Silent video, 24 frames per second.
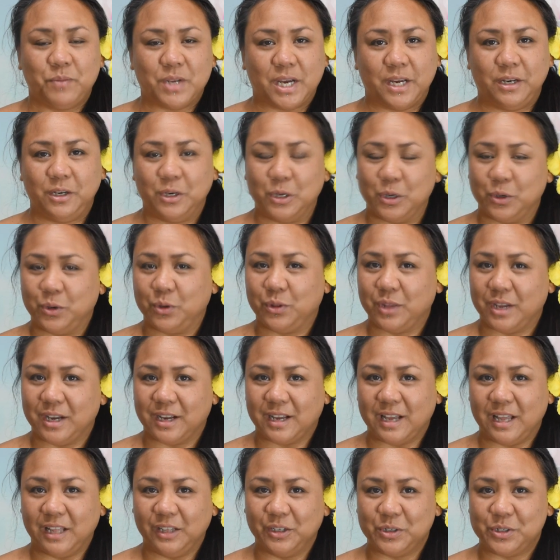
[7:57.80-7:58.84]
I know that
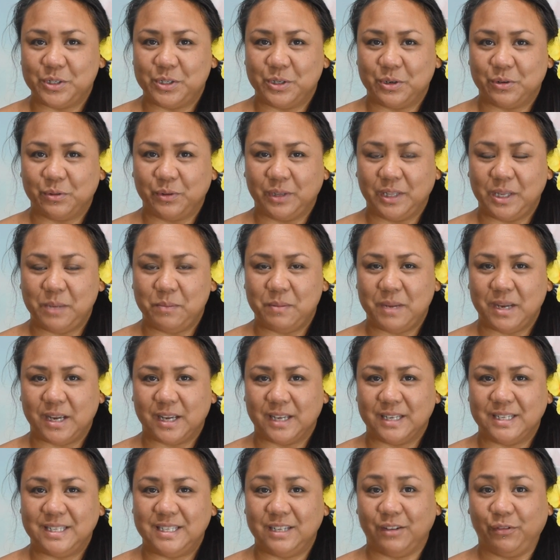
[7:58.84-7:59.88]
colors don't really make
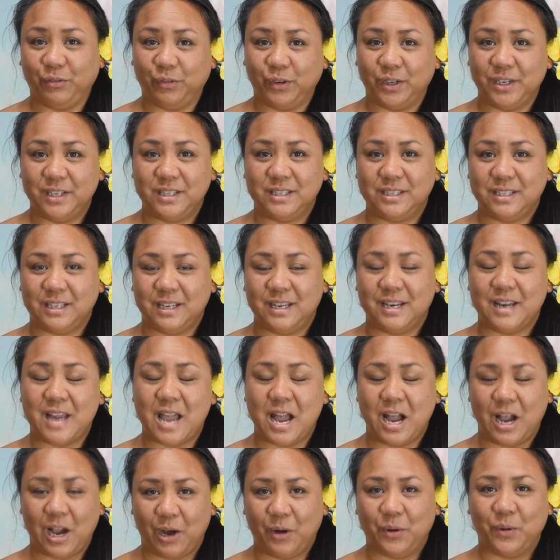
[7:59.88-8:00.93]
a difference in
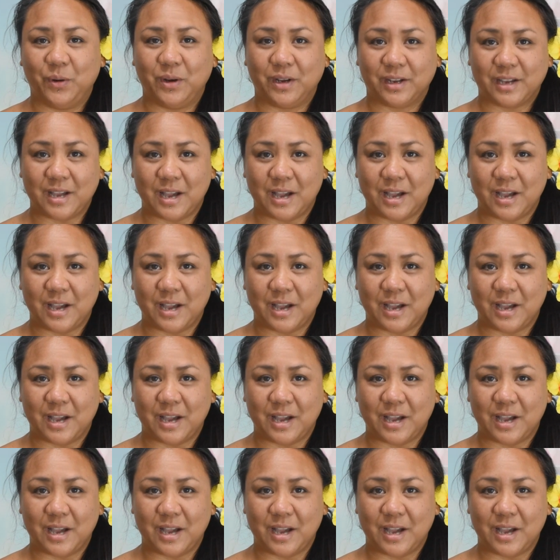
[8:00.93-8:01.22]
how a